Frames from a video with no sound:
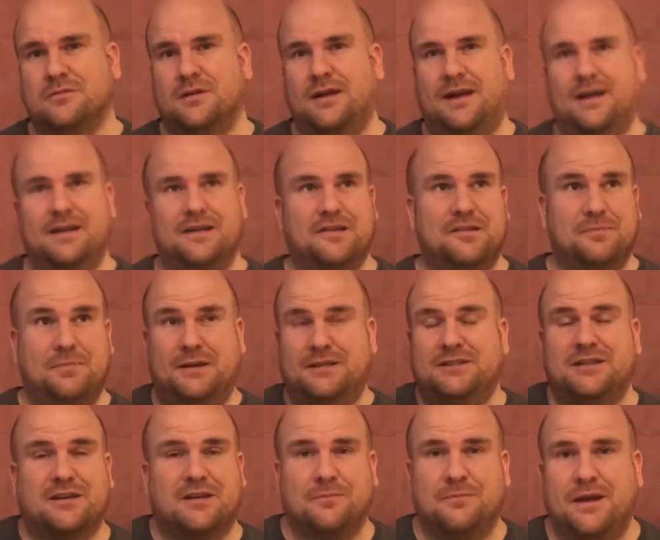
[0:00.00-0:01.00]

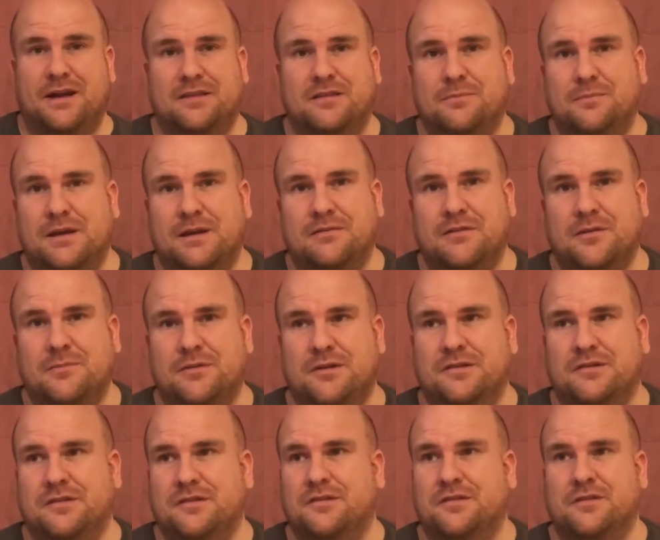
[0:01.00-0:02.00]
especially compared to BMW
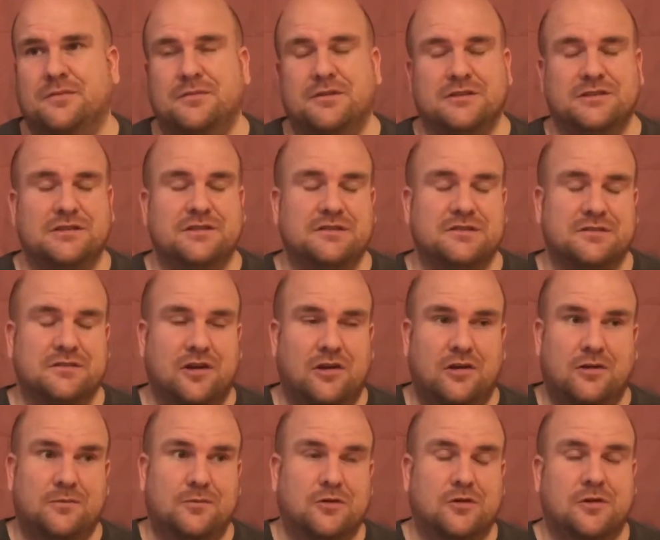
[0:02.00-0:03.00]
system, which is a
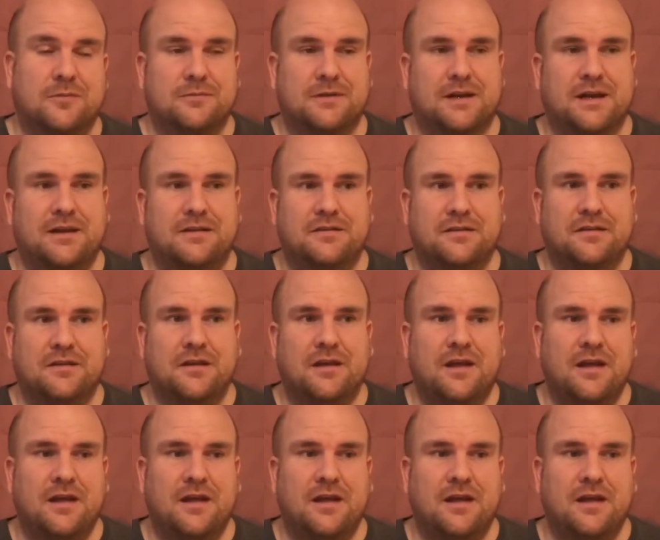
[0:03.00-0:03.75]
lot more complicated.